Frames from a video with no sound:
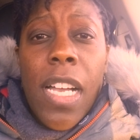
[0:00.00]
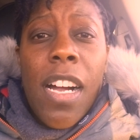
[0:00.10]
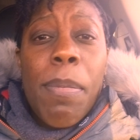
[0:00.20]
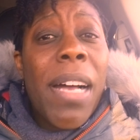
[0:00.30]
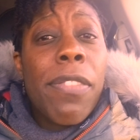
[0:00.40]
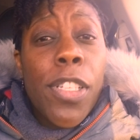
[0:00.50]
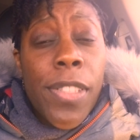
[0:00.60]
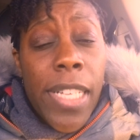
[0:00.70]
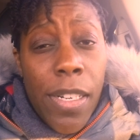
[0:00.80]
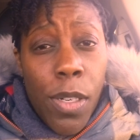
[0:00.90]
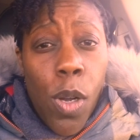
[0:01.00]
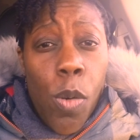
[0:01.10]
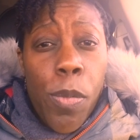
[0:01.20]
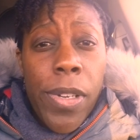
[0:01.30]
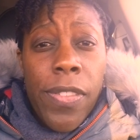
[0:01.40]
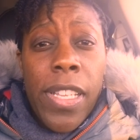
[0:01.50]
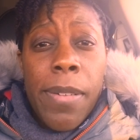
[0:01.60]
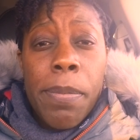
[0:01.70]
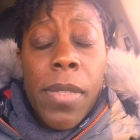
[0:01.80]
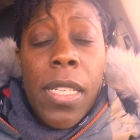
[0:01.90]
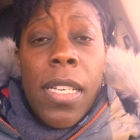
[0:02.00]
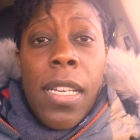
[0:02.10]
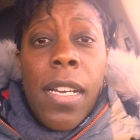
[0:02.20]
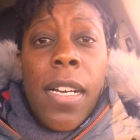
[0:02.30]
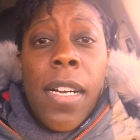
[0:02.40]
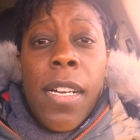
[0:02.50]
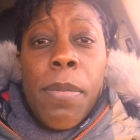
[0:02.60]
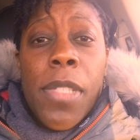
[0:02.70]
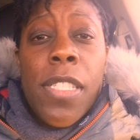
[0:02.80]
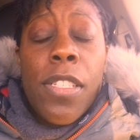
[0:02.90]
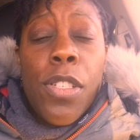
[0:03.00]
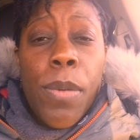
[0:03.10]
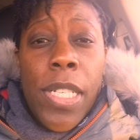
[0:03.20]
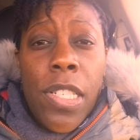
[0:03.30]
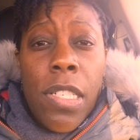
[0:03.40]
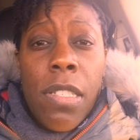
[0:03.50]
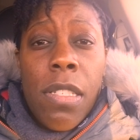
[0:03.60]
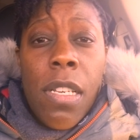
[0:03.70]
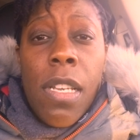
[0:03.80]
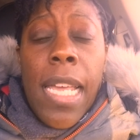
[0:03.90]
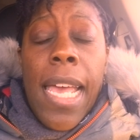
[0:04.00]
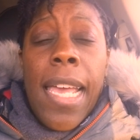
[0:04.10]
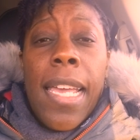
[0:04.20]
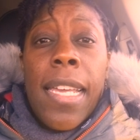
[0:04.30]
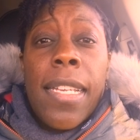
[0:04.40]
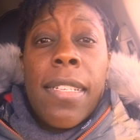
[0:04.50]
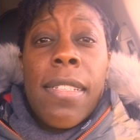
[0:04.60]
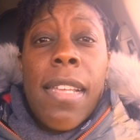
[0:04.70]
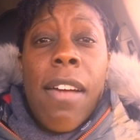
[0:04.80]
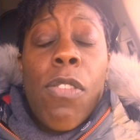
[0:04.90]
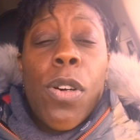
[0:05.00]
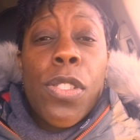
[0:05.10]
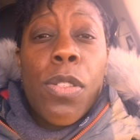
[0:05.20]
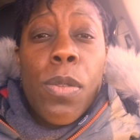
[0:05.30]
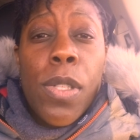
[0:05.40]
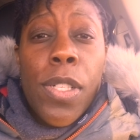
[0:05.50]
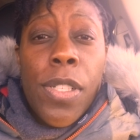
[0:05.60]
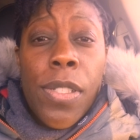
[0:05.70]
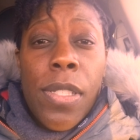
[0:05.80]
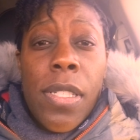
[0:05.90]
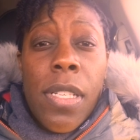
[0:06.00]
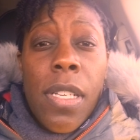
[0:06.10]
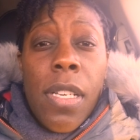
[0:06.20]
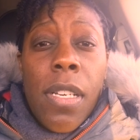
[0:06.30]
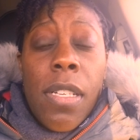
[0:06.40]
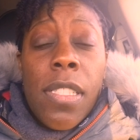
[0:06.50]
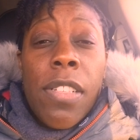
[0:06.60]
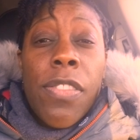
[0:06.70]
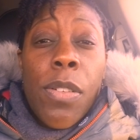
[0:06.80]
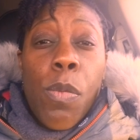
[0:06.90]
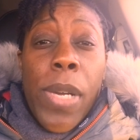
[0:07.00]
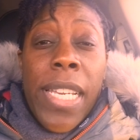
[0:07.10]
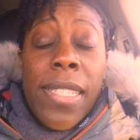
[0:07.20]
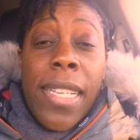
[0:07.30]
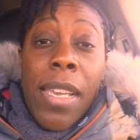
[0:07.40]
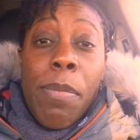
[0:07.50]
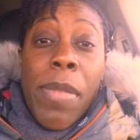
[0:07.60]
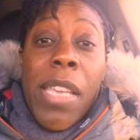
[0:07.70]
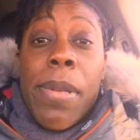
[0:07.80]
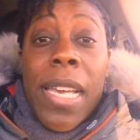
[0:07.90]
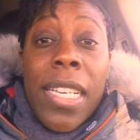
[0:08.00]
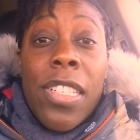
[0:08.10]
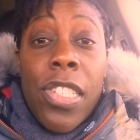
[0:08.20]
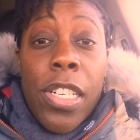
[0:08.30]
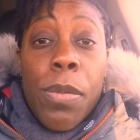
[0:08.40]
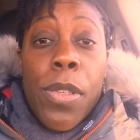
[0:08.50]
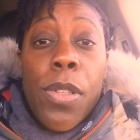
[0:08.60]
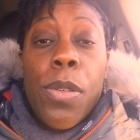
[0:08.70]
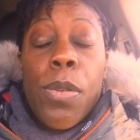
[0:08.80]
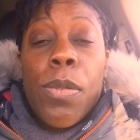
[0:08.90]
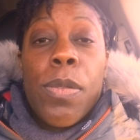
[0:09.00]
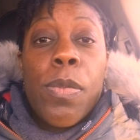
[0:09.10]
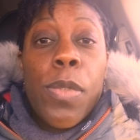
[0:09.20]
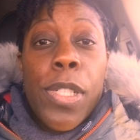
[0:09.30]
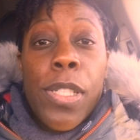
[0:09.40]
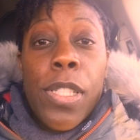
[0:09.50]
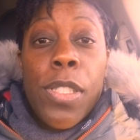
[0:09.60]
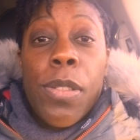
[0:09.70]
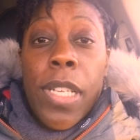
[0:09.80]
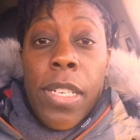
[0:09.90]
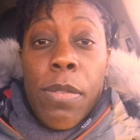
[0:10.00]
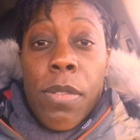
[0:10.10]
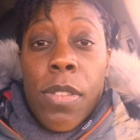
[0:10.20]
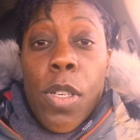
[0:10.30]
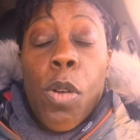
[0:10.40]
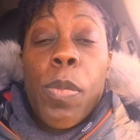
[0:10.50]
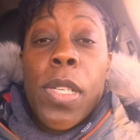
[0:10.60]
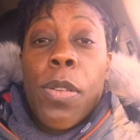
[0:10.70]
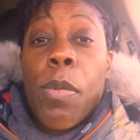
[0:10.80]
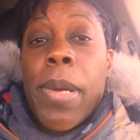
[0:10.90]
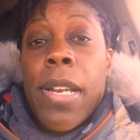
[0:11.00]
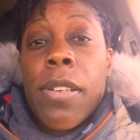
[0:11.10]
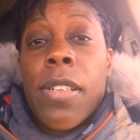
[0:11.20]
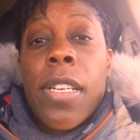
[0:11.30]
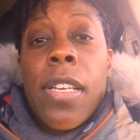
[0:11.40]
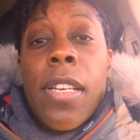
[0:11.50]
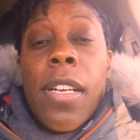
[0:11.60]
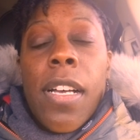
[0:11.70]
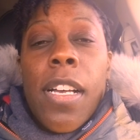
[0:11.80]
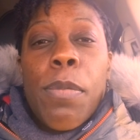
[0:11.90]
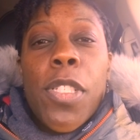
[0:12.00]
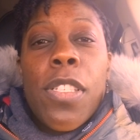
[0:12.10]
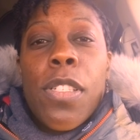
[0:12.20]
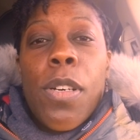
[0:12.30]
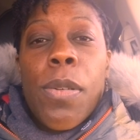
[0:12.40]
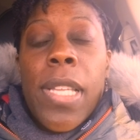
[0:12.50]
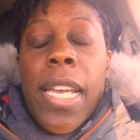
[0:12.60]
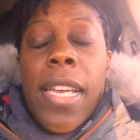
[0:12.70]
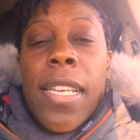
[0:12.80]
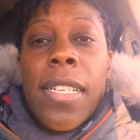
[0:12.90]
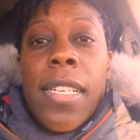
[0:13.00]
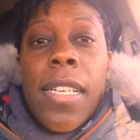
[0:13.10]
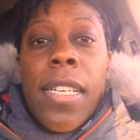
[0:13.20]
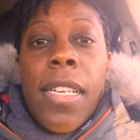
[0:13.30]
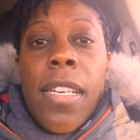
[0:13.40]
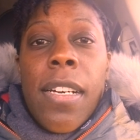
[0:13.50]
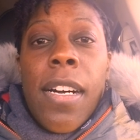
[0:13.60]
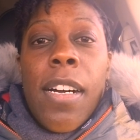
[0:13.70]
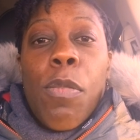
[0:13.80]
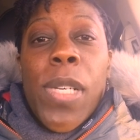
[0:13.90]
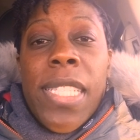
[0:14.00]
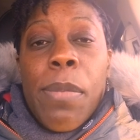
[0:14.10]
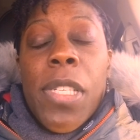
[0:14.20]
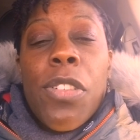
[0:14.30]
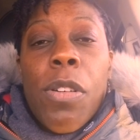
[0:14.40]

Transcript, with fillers: um, I've learned how to cope with them, um, the situations. And I've also learned different ways that maybe I could share with you where you can cope a little better. Um, just know that uh, when something